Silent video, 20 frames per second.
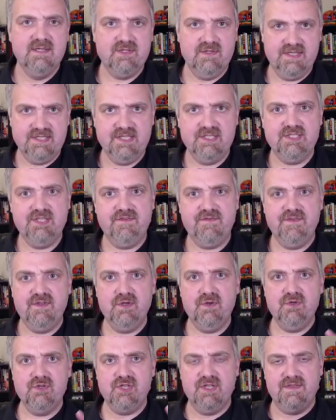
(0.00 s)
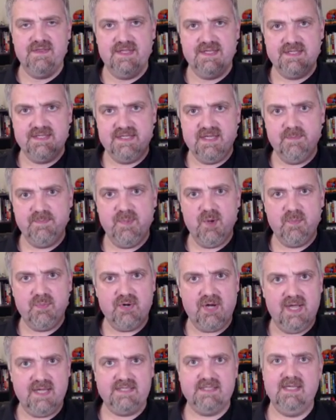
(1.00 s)
So this is diffusion, this simple
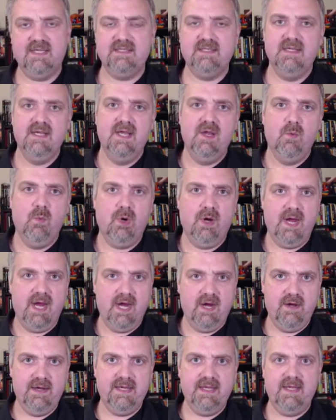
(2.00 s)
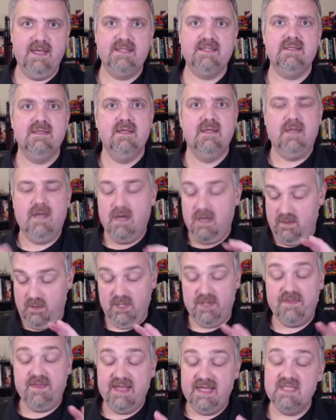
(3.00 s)
process
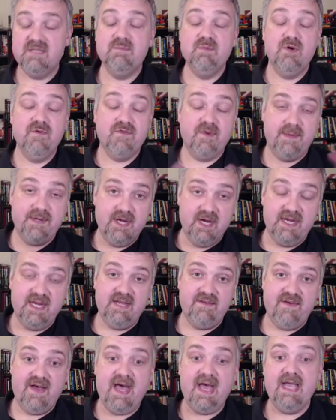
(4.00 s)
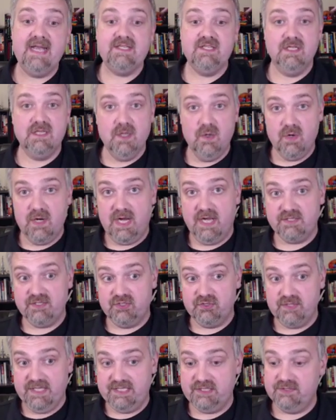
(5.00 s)
where things move from an area of high to low
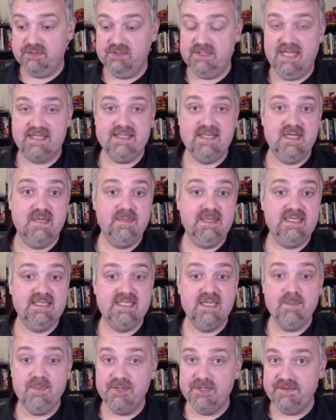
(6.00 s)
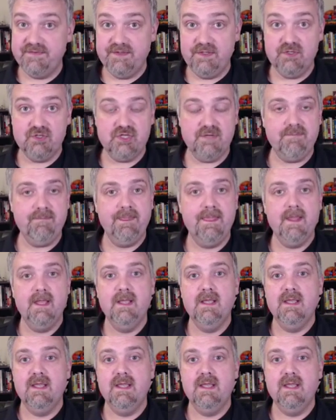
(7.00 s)
concentration. So that's going to be simple diffusion.